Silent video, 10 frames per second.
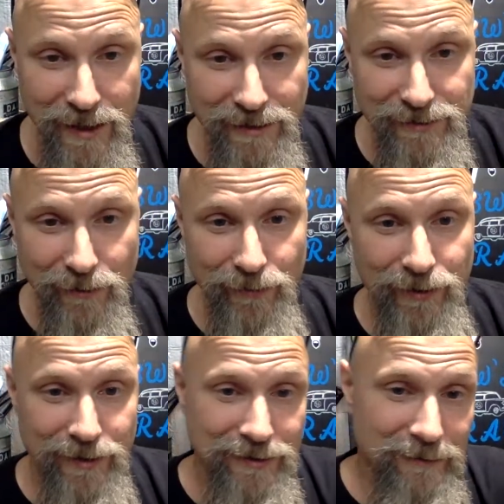So
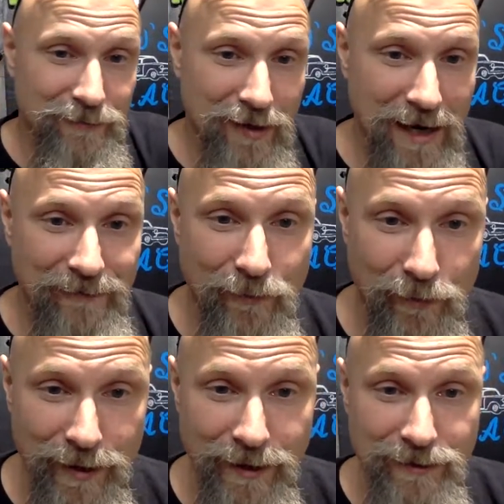you can subtract
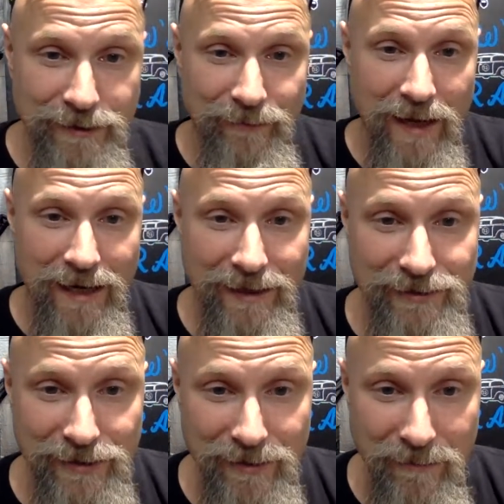4 years if that
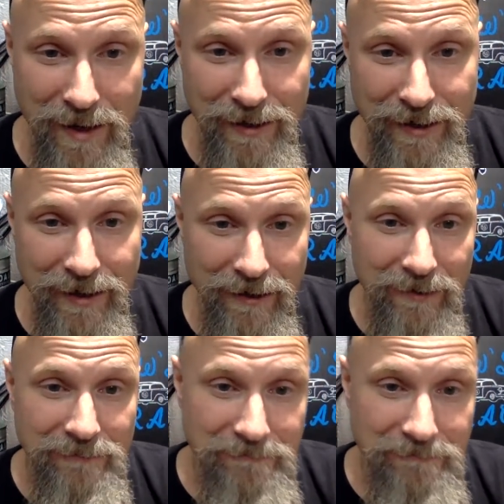gets you to Medicare,